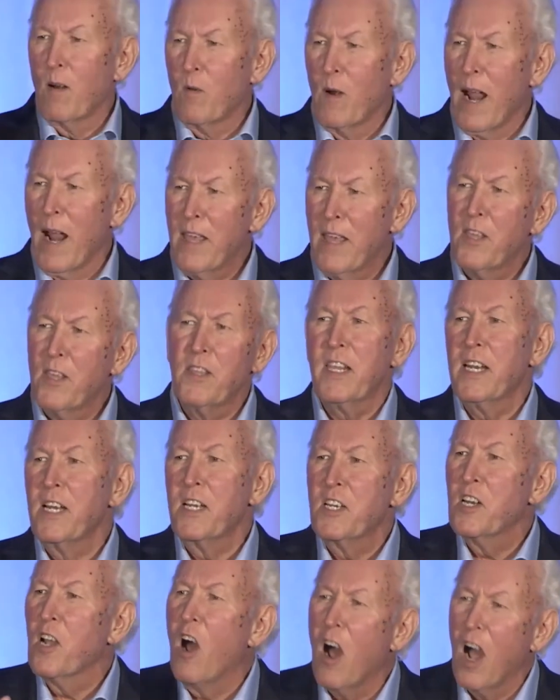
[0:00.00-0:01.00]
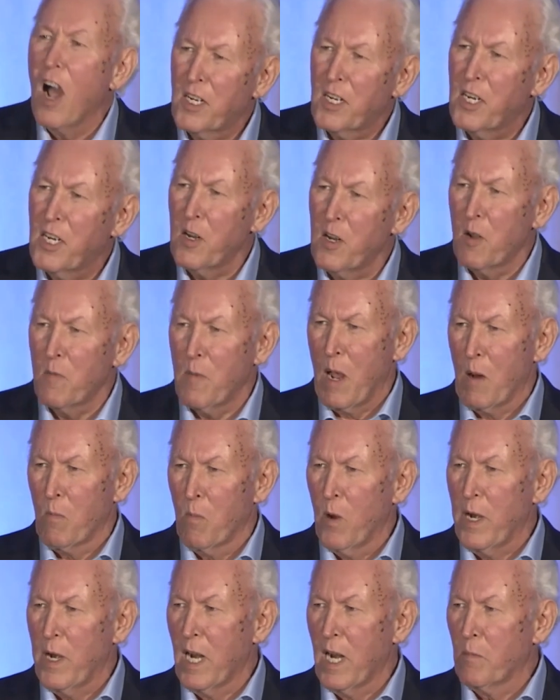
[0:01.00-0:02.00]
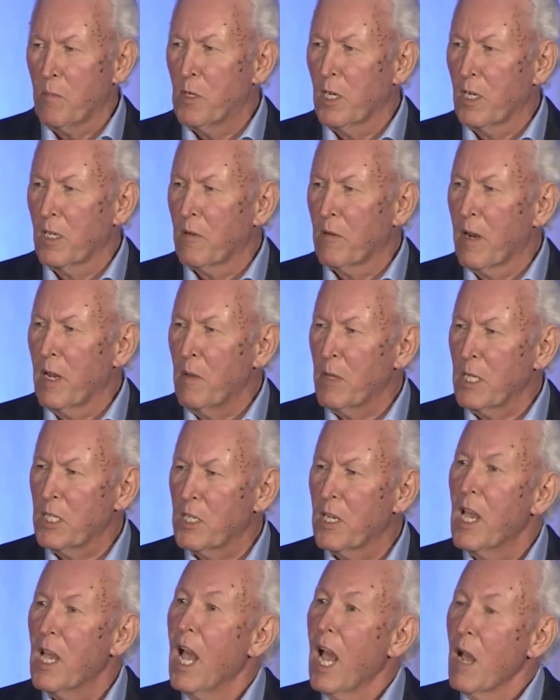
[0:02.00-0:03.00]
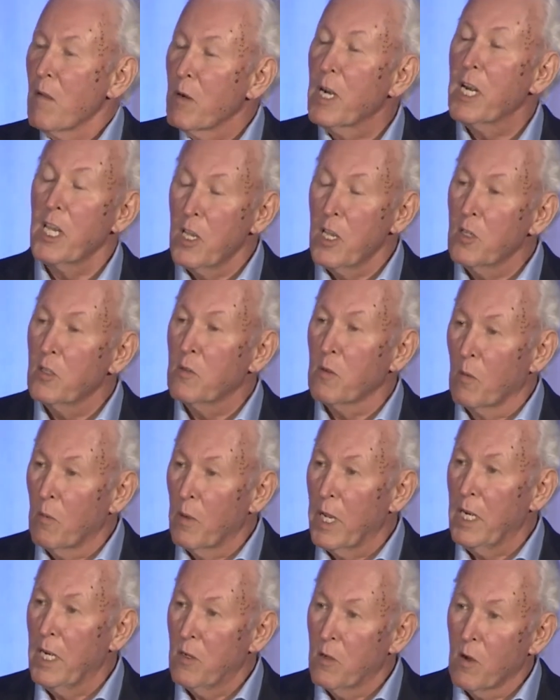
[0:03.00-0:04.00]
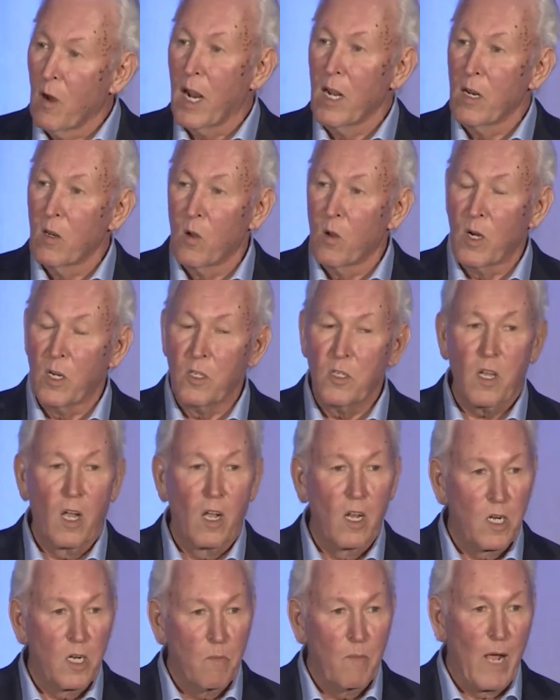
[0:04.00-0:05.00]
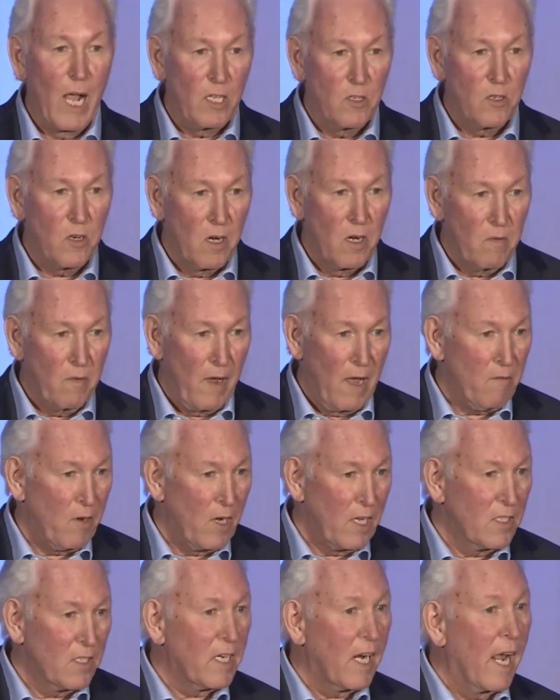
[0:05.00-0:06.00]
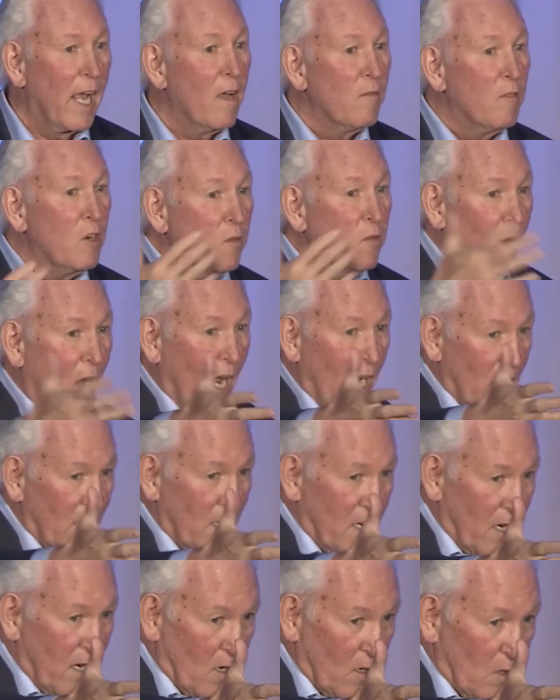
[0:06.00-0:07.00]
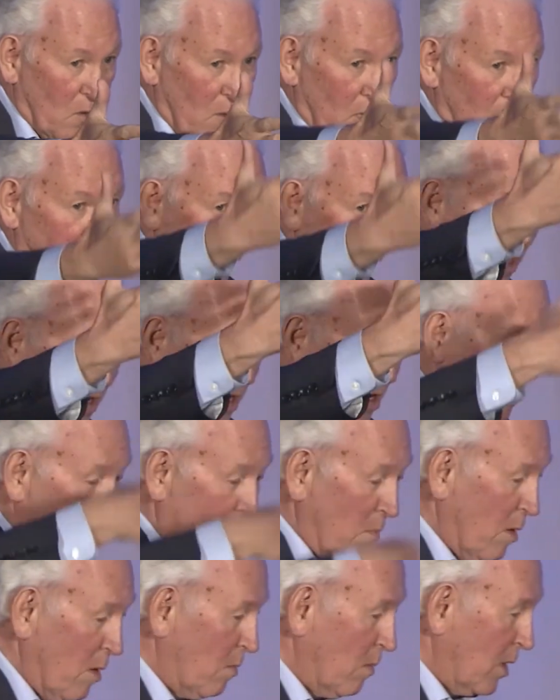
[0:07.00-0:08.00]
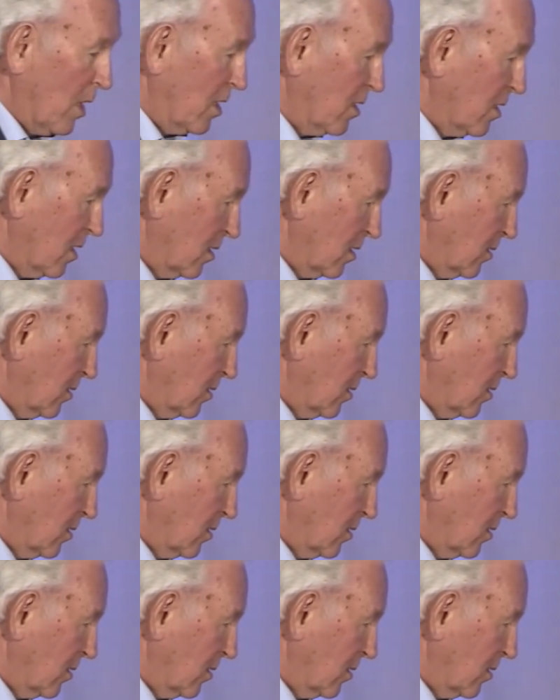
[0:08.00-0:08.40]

rather than talk to you about prenuptial agreements, I'm going to use what we trial lawyers call demonstrative evidence, and I have 2 volunteers. Would you all come up here, please?